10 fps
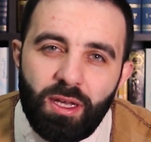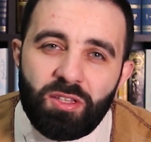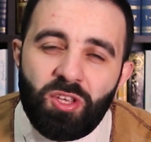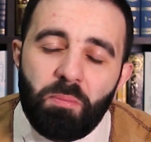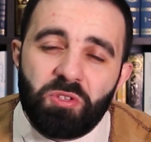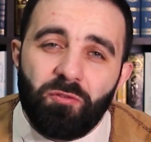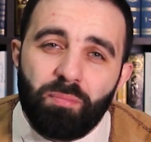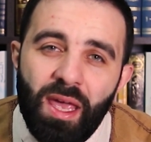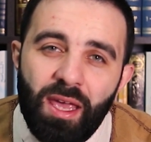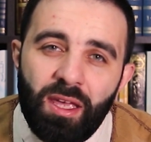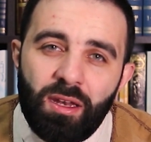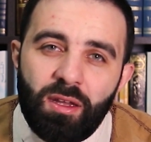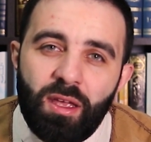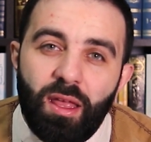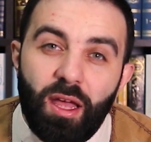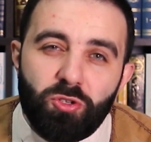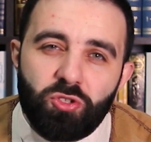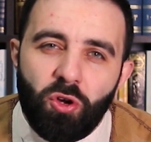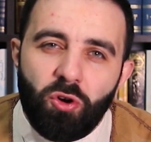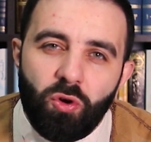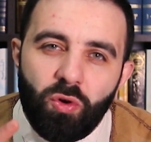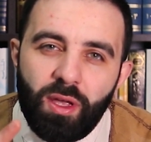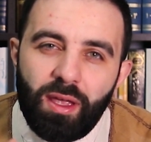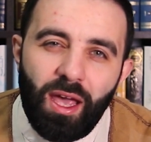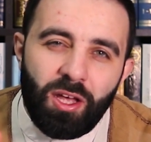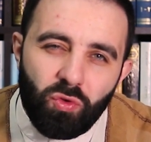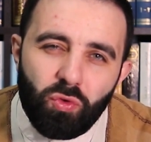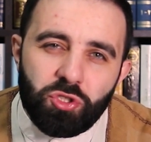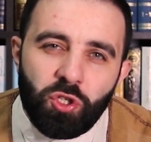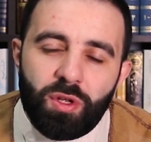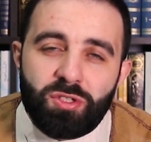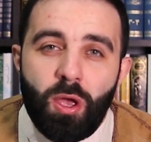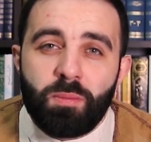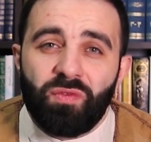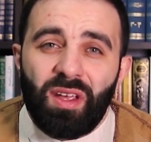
in terms of pain and sorrow, and also in terms